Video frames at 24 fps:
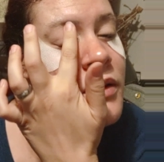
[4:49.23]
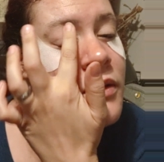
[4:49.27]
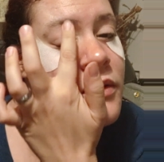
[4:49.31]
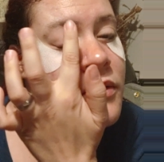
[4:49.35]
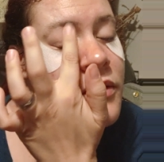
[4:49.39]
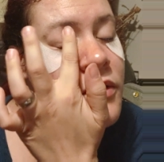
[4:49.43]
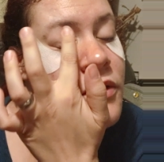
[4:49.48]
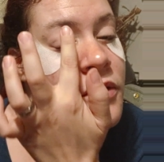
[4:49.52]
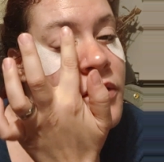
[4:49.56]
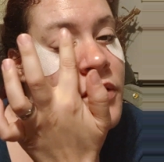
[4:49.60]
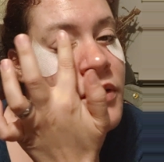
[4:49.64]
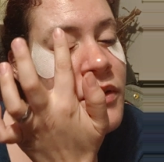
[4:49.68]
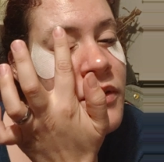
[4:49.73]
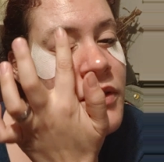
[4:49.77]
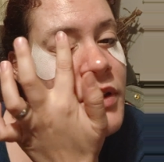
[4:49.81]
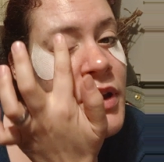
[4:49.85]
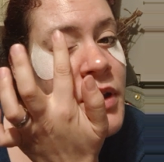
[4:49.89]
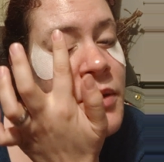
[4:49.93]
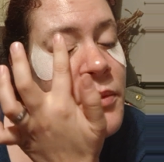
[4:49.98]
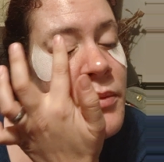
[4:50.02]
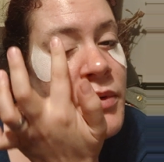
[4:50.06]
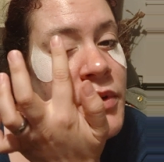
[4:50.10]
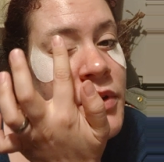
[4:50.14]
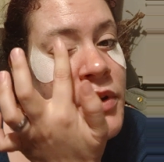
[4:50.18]
And do the
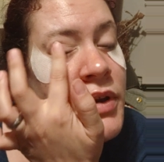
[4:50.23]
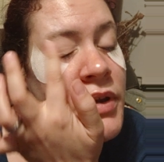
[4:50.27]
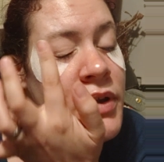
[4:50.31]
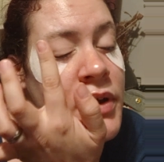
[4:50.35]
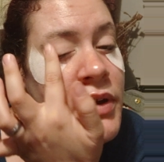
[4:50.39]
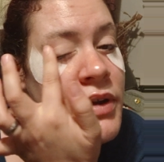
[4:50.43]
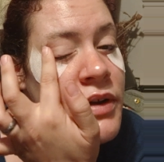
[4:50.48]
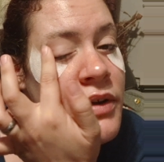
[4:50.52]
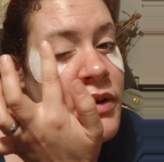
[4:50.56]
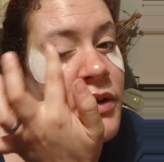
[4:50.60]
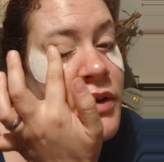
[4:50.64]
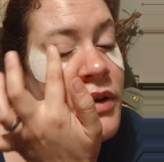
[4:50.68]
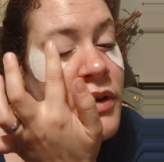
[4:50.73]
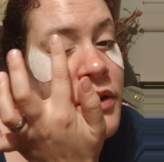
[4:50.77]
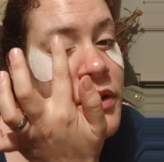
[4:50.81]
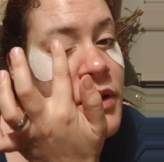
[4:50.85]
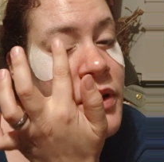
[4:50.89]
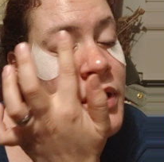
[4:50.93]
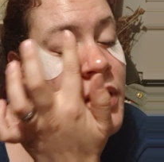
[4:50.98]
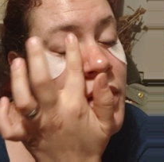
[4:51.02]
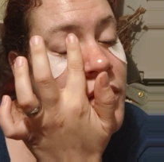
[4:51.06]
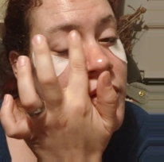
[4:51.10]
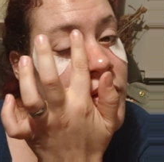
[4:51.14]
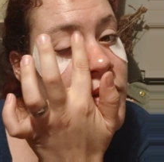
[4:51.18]
same one here,
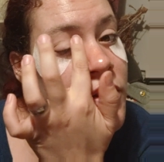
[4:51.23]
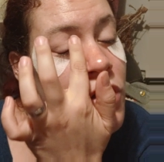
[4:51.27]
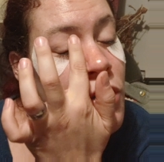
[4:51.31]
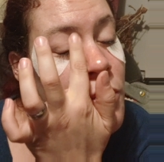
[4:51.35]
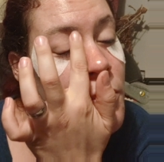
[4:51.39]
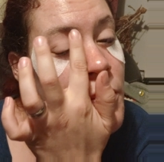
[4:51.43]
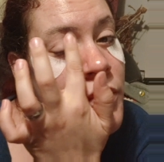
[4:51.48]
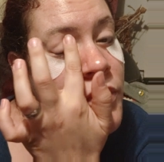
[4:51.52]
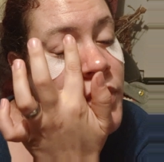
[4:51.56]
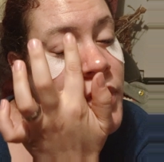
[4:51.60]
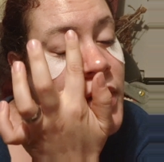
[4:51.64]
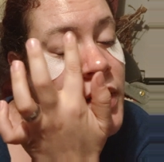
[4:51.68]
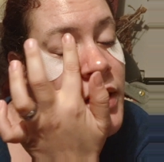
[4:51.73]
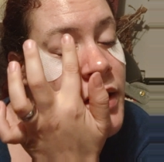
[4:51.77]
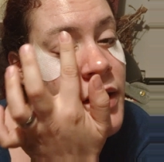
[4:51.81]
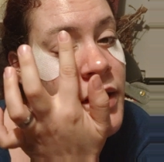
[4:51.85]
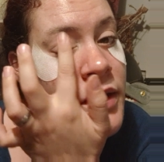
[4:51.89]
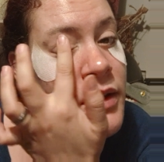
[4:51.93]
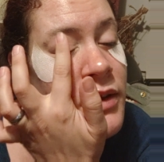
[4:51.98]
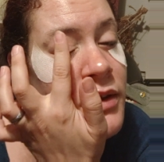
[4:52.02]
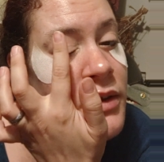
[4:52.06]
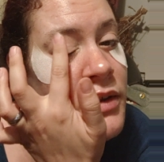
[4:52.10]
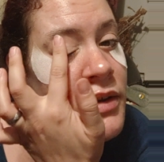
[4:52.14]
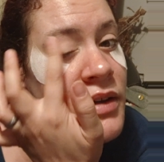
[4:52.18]
even though I'm
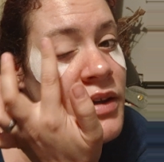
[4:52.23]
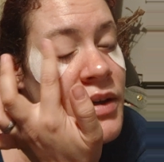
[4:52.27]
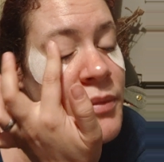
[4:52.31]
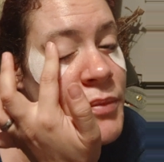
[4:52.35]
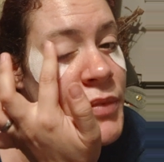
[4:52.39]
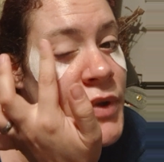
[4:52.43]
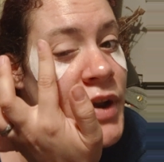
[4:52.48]
right-handed.